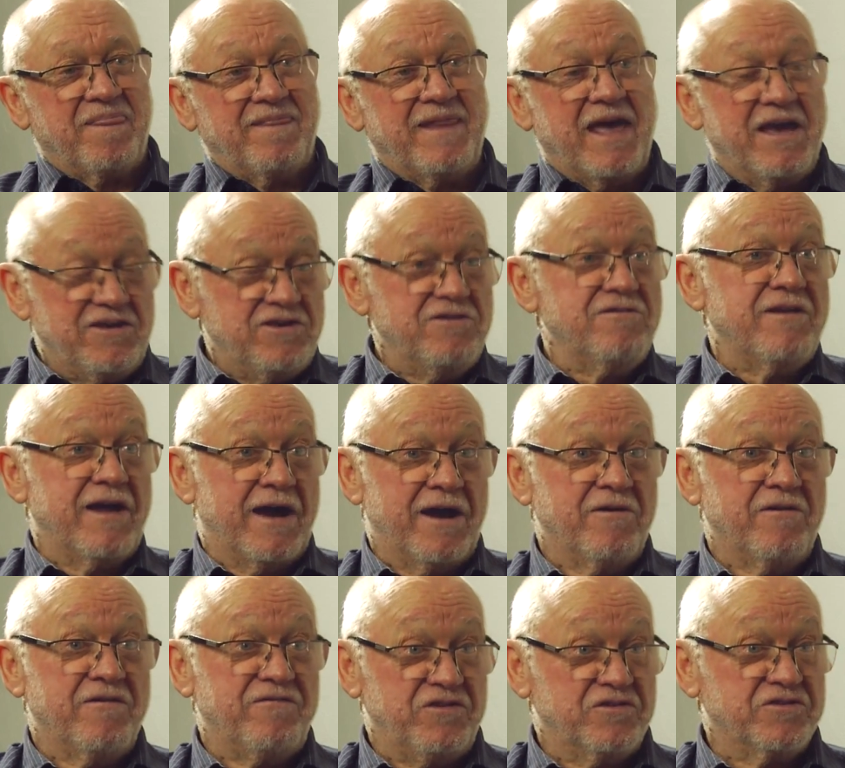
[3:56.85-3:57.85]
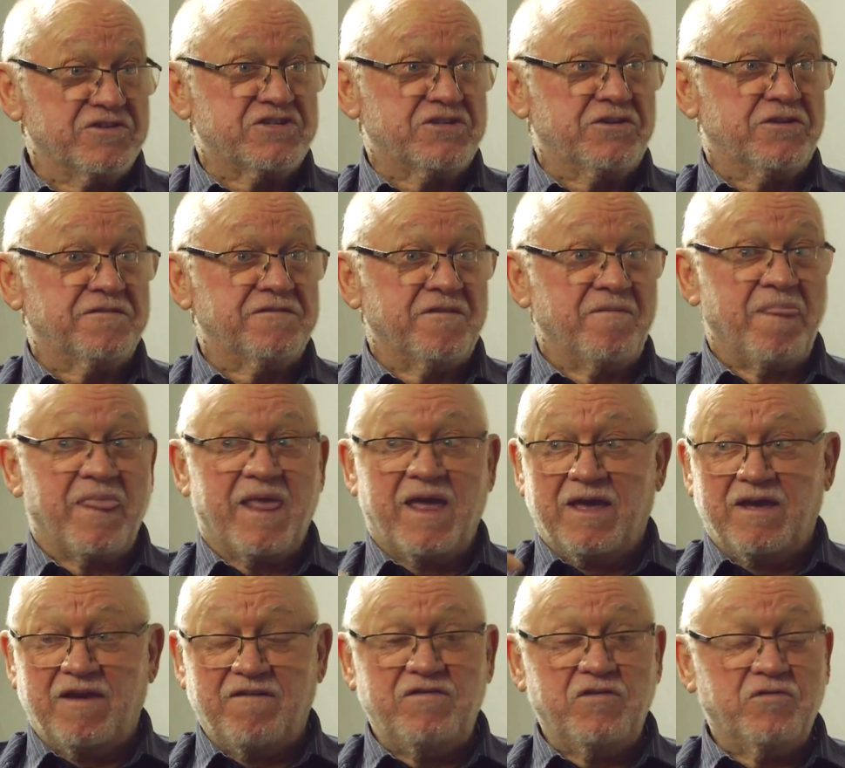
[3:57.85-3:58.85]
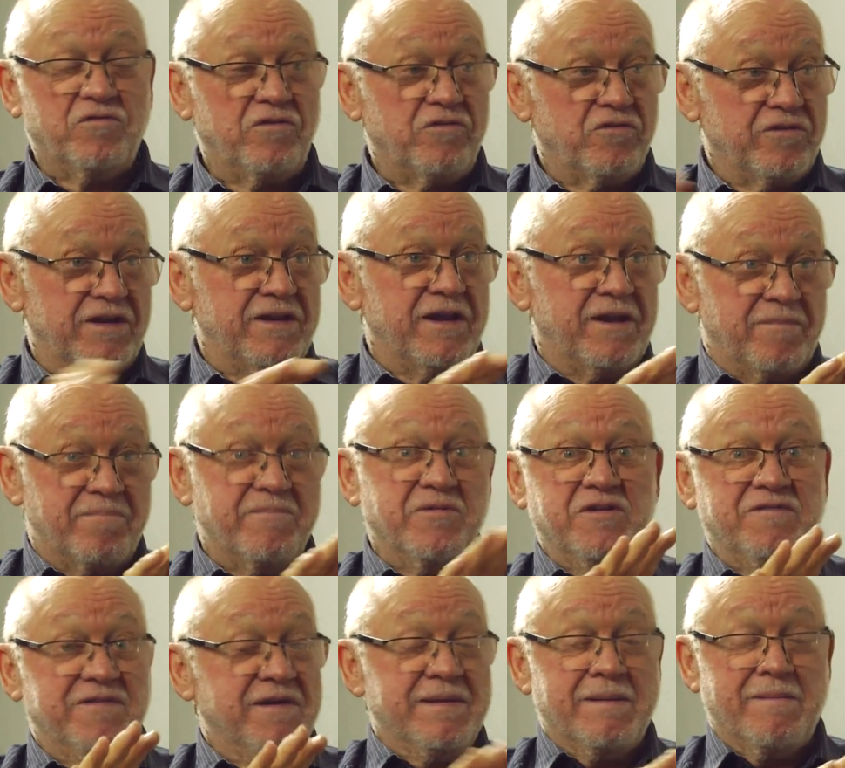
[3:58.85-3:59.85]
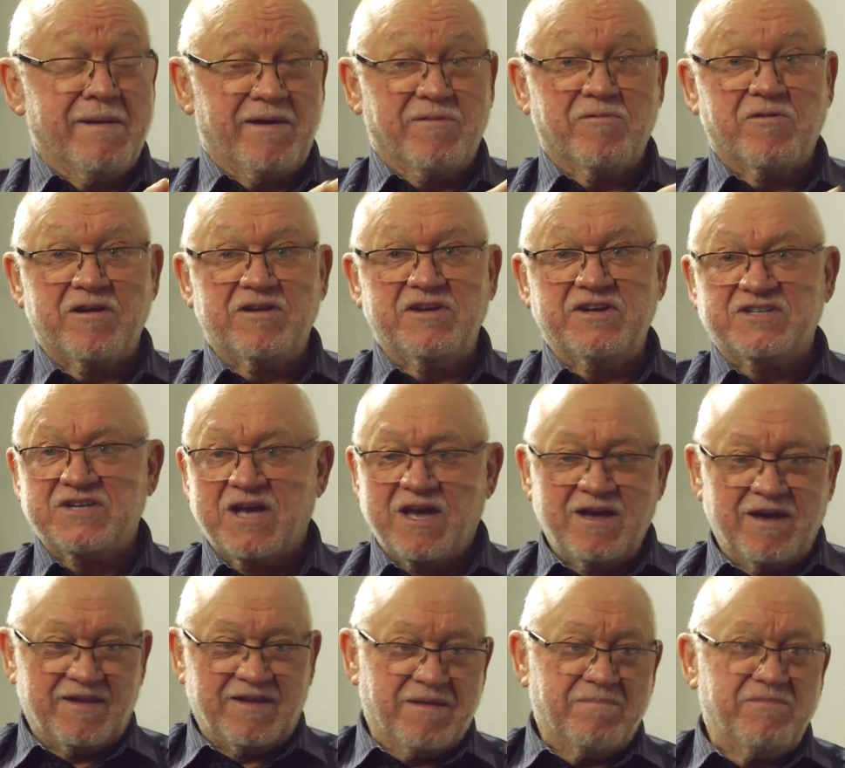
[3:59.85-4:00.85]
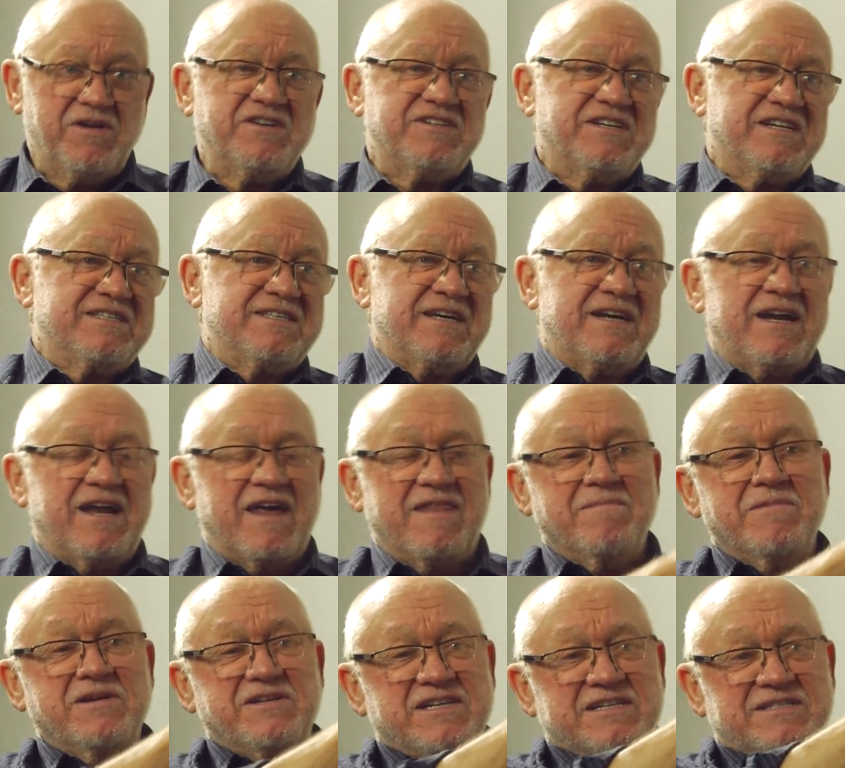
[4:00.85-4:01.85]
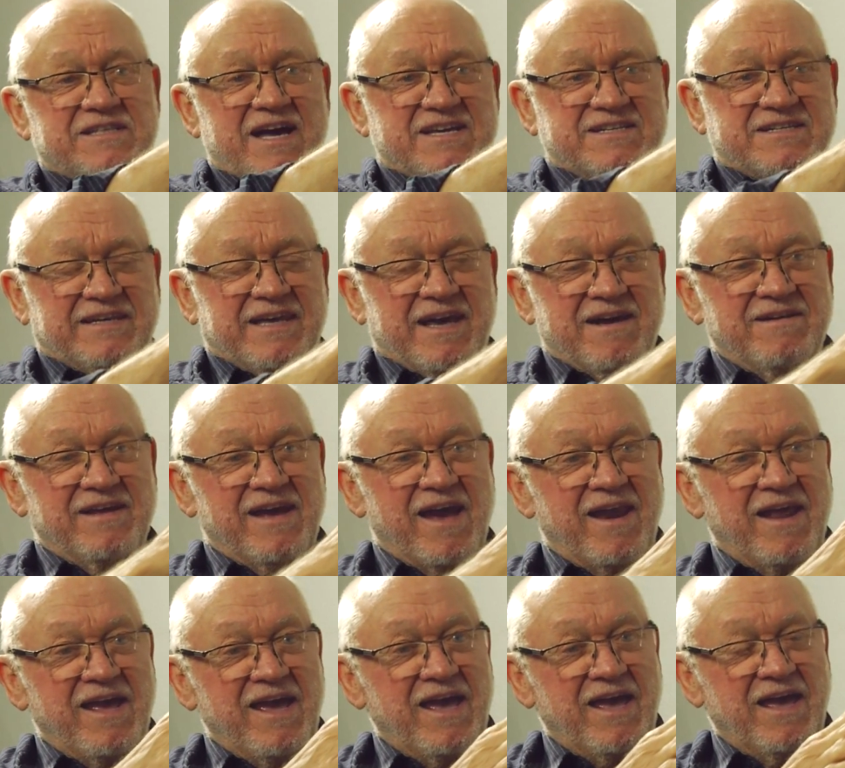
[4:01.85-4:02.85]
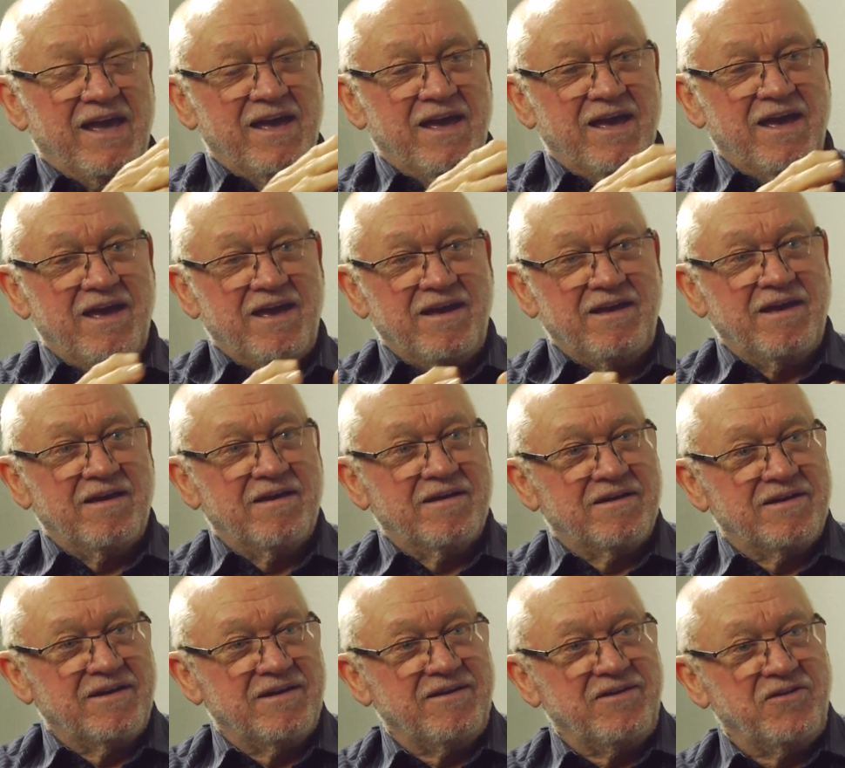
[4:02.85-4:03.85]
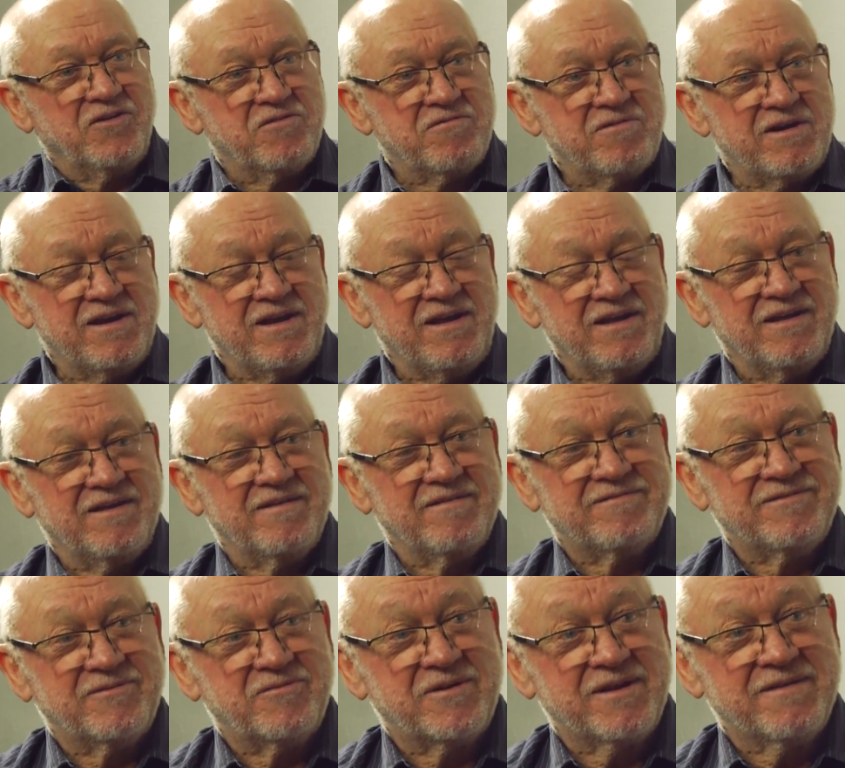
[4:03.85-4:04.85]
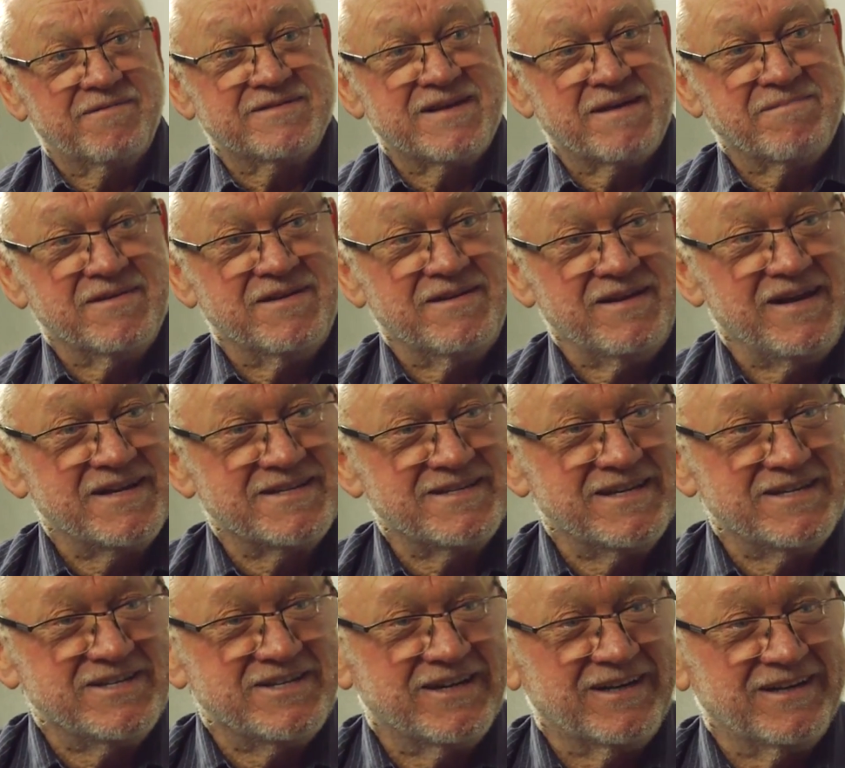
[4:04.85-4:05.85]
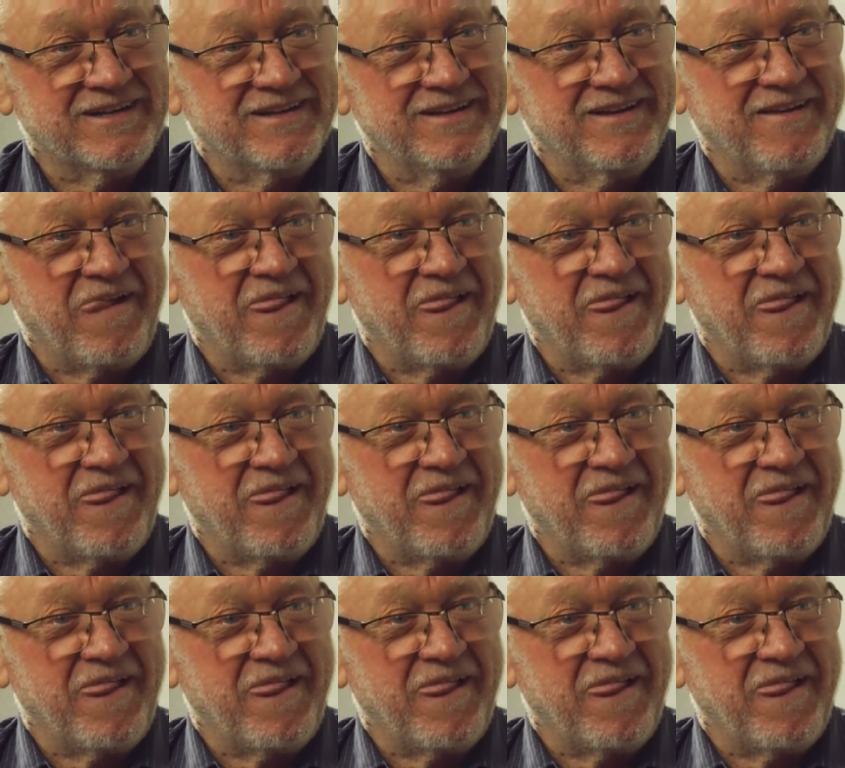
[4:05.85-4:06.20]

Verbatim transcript: Now you know if yourself, if you're looking at a movie, no matter what it is, and the music starts and the music starts to go down here, you're ready for whatever's happening next, aren't you? Mm.